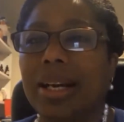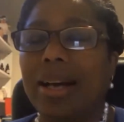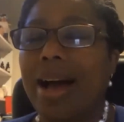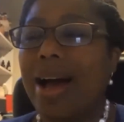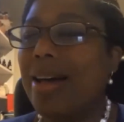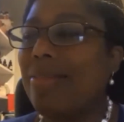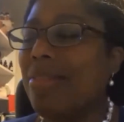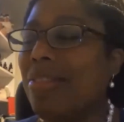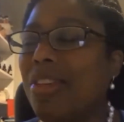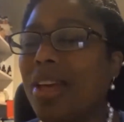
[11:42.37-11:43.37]
And
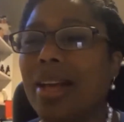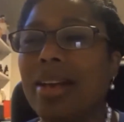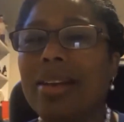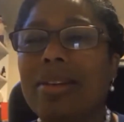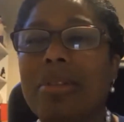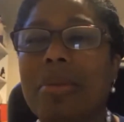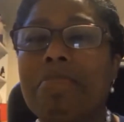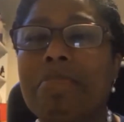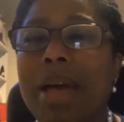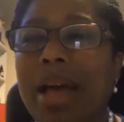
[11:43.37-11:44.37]
then the
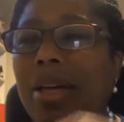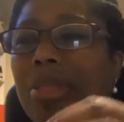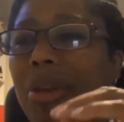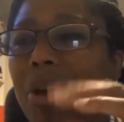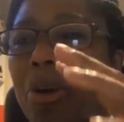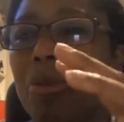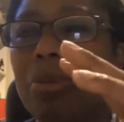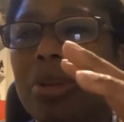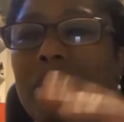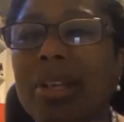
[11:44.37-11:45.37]
mouth
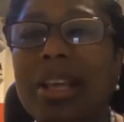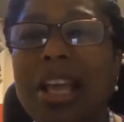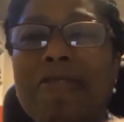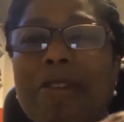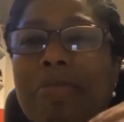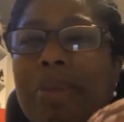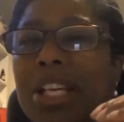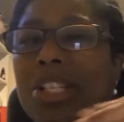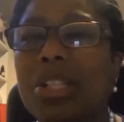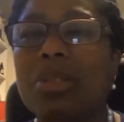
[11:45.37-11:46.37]
opened, the
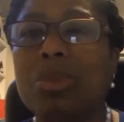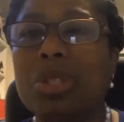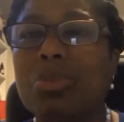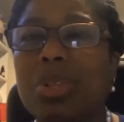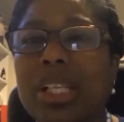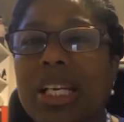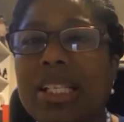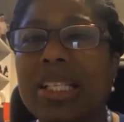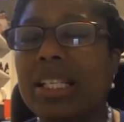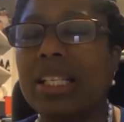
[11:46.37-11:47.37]
information was
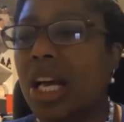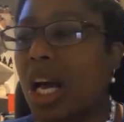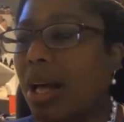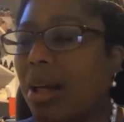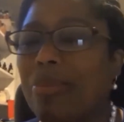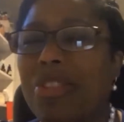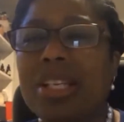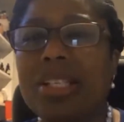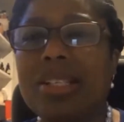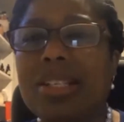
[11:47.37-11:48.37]
released.
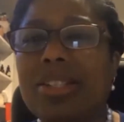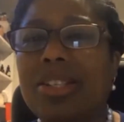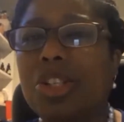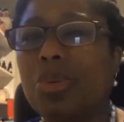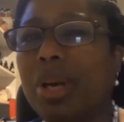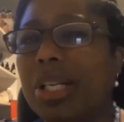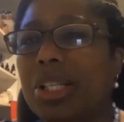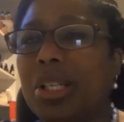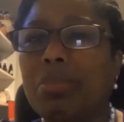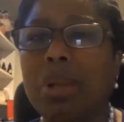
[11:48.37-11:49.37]
This is the
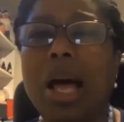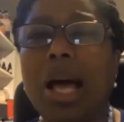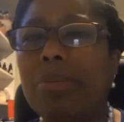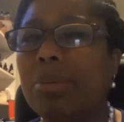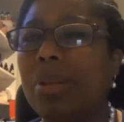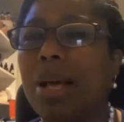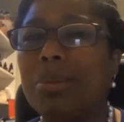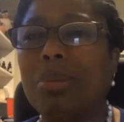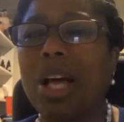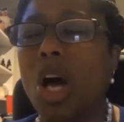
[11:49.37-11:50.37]
situation, blah, blah, blah, blah,
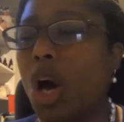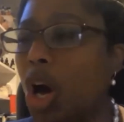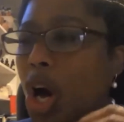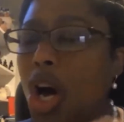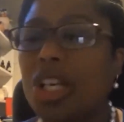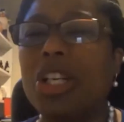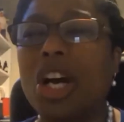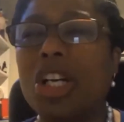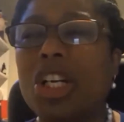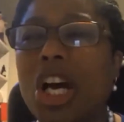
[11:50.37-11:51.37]
blah, on and
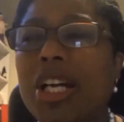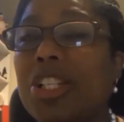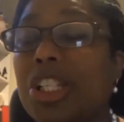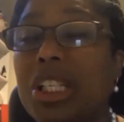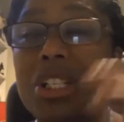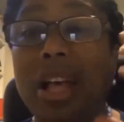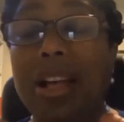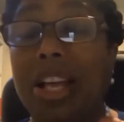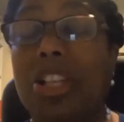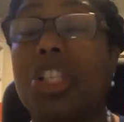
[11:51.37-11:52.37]
on and on.
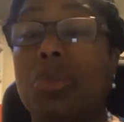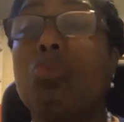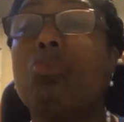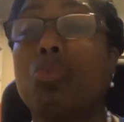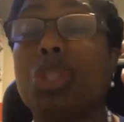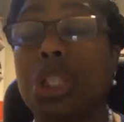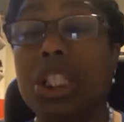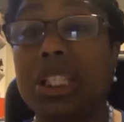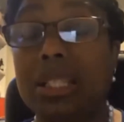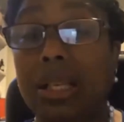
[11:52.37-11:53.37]
And she
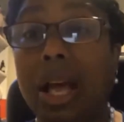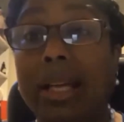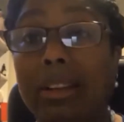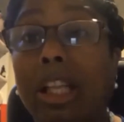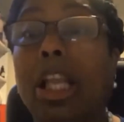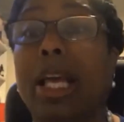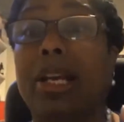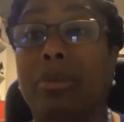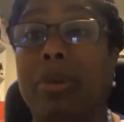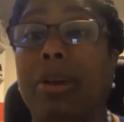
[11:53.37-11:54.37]
just like let it
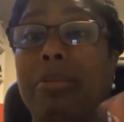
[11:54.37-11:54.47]
rip.